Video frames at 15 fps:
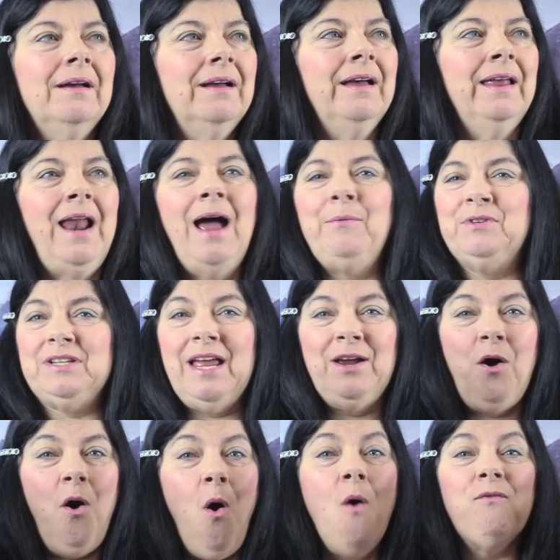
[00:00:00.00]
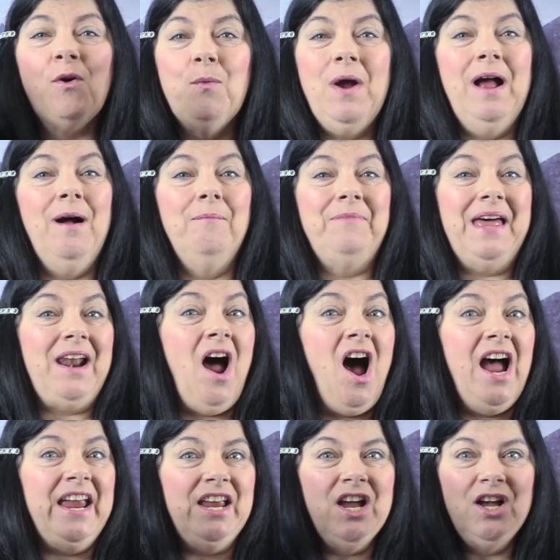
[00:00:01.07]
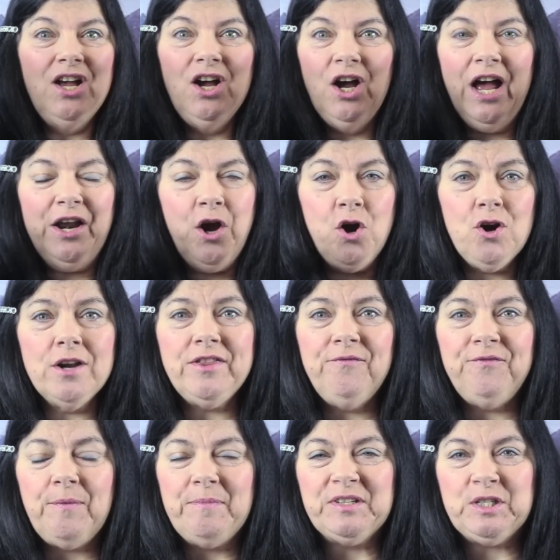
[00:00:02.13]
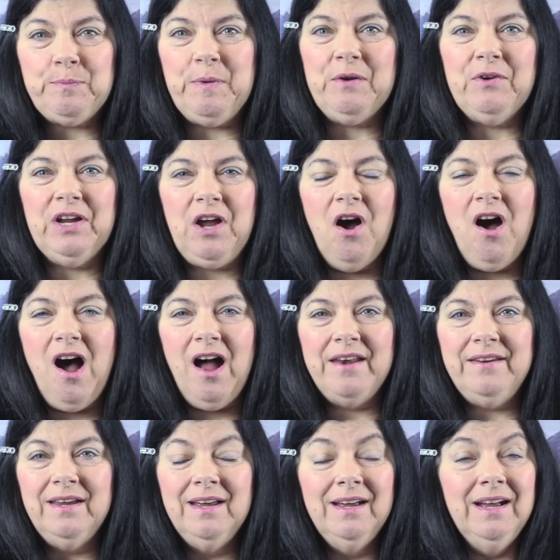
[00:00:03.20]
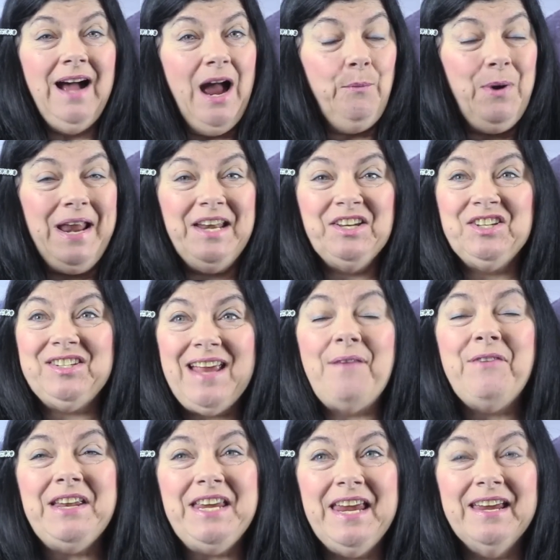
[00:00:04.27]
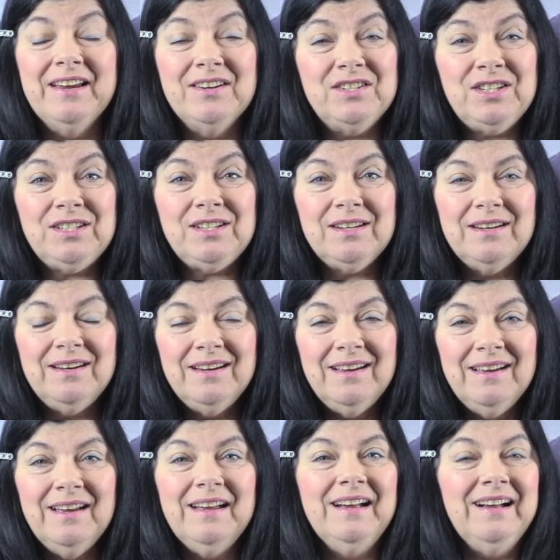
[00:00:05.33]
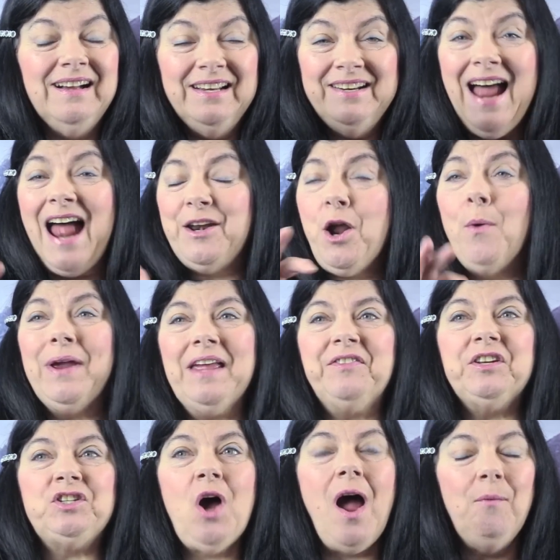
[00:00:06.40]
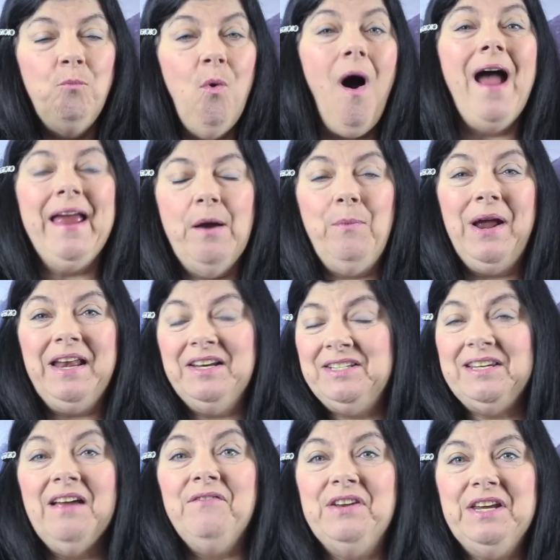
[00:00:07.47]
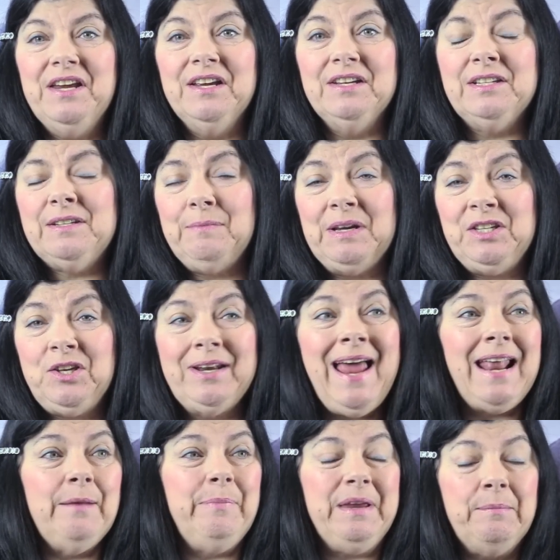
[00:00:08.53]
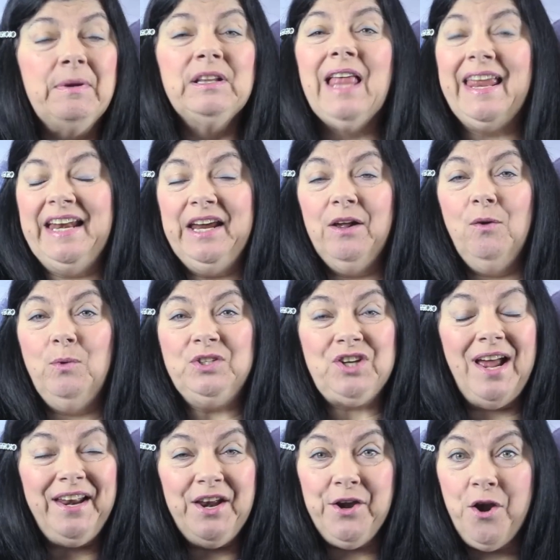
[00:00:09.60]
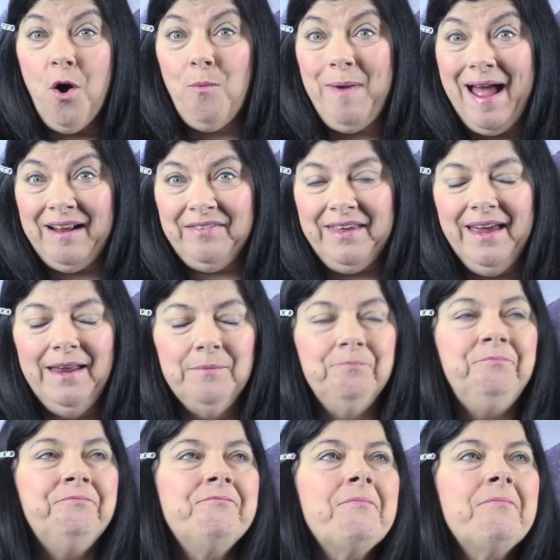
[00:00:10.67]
And I was like overwhelmed that I had heard from the Spirit of God. I waited seven years, not knowing at the time why I waited seven years. My son had to be a millennial, which I didn't know back then.